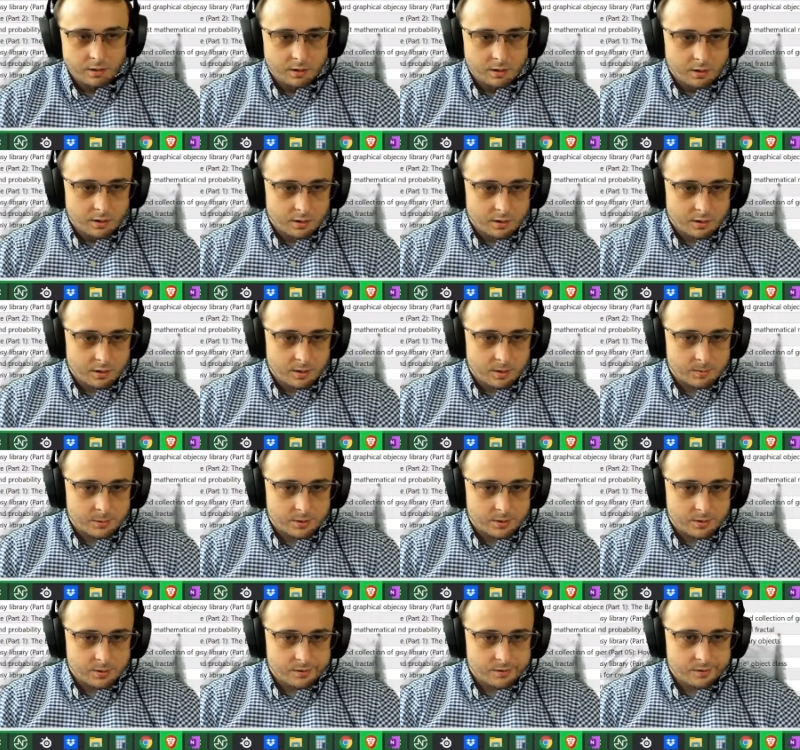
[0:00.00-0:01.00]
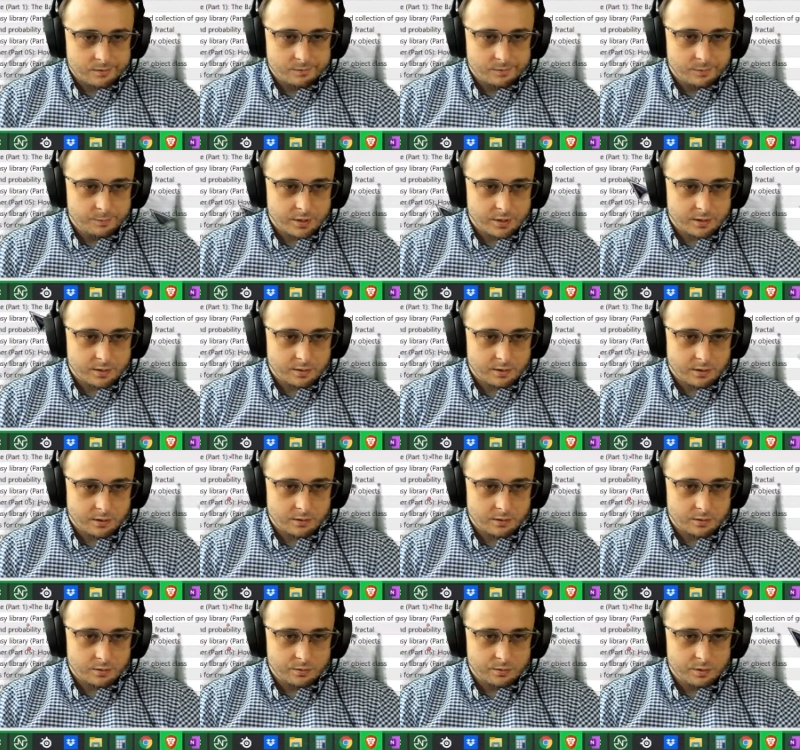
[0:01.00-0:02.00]
It's just basically
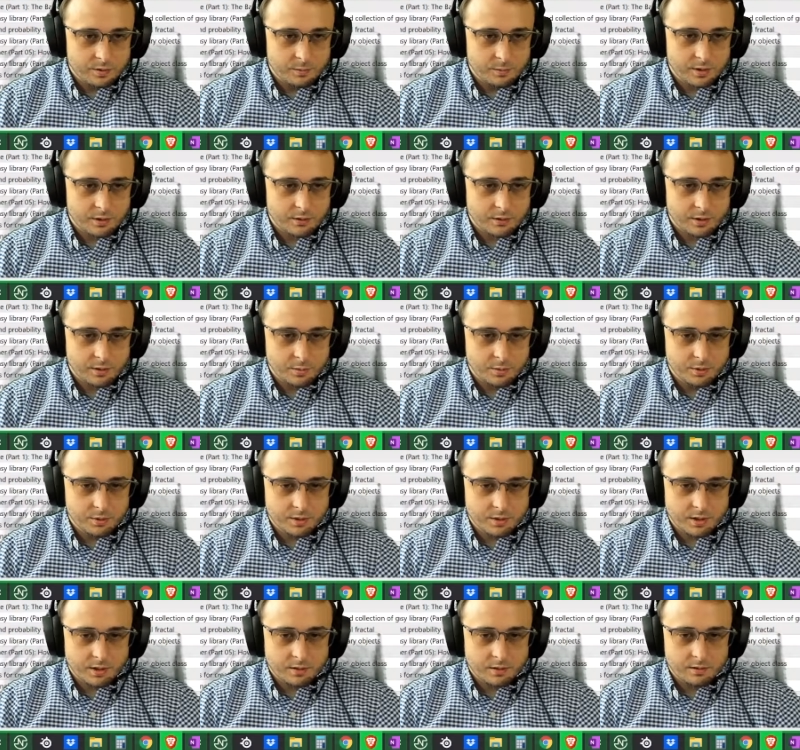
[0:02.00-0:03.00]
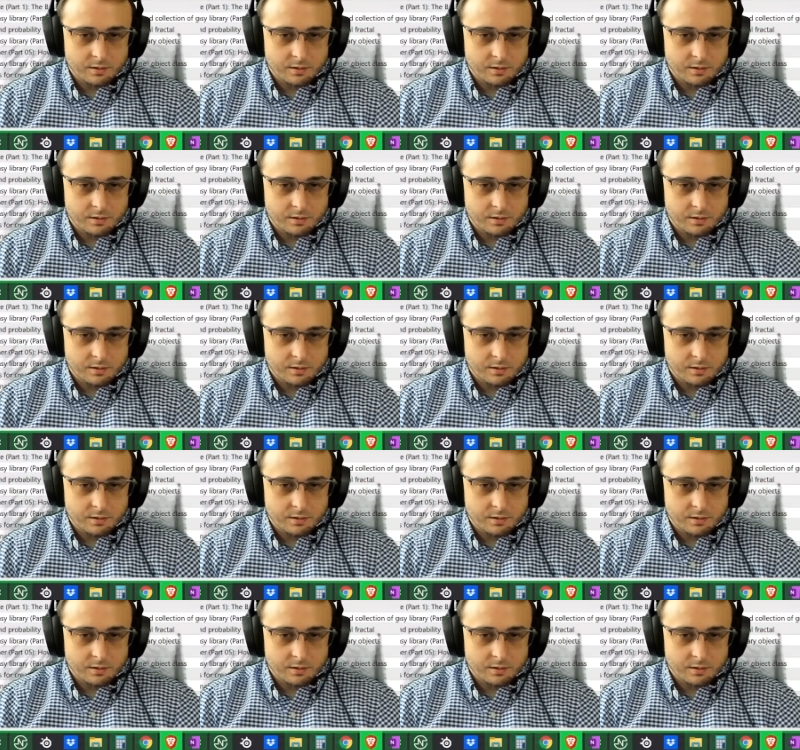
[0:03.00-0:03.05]
articles that MetaTrader puts out.